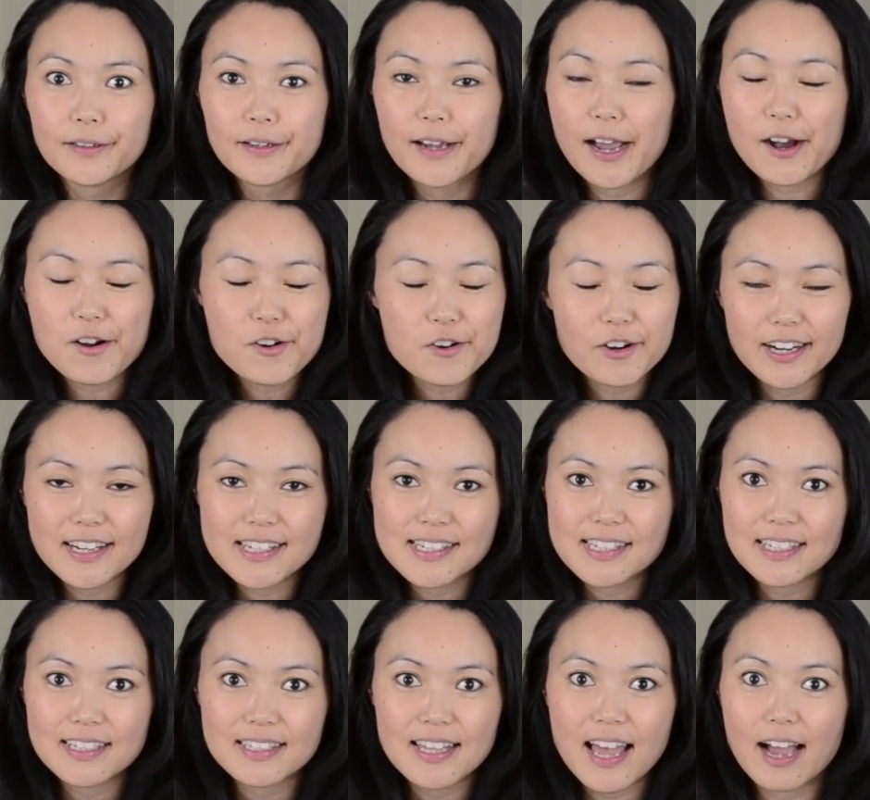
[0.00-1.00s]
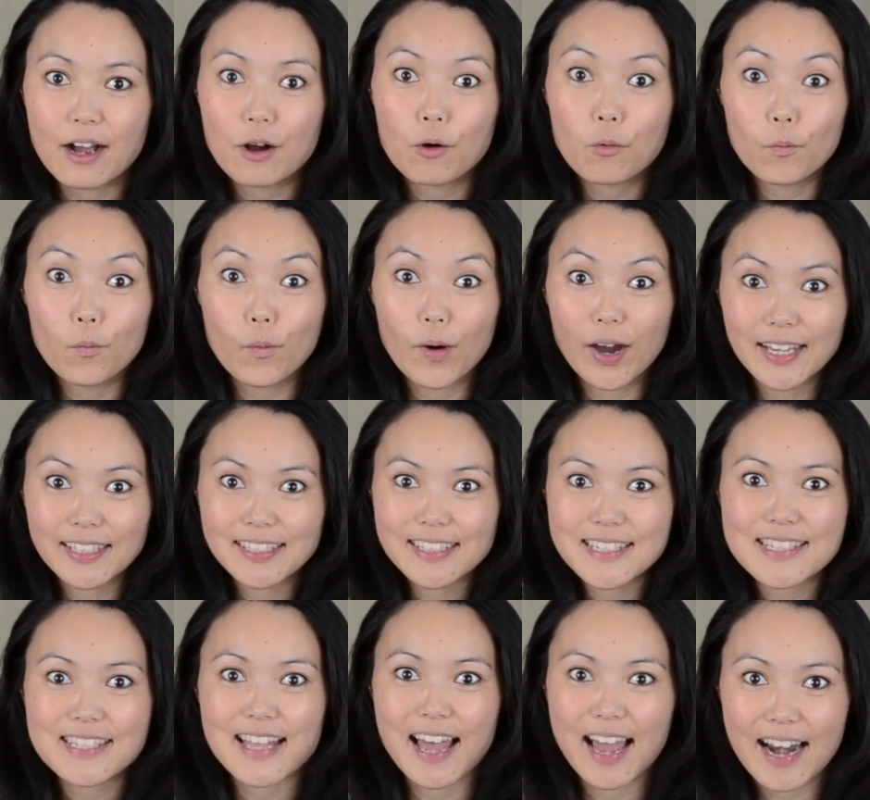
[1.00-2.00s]
How crazy is that? Why
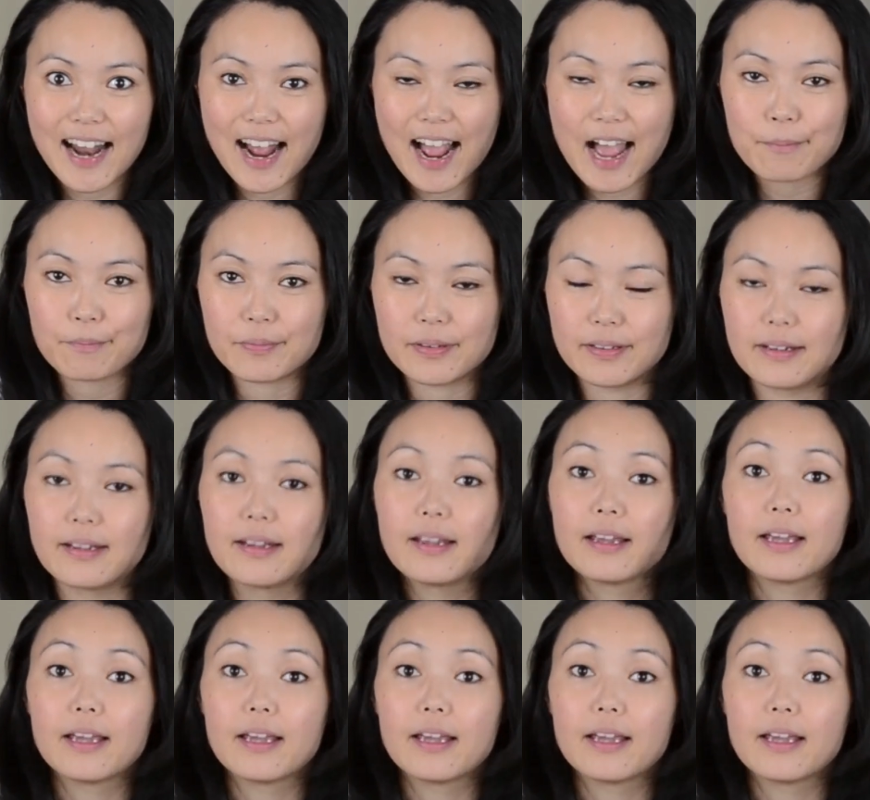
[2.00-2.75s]
does that happen?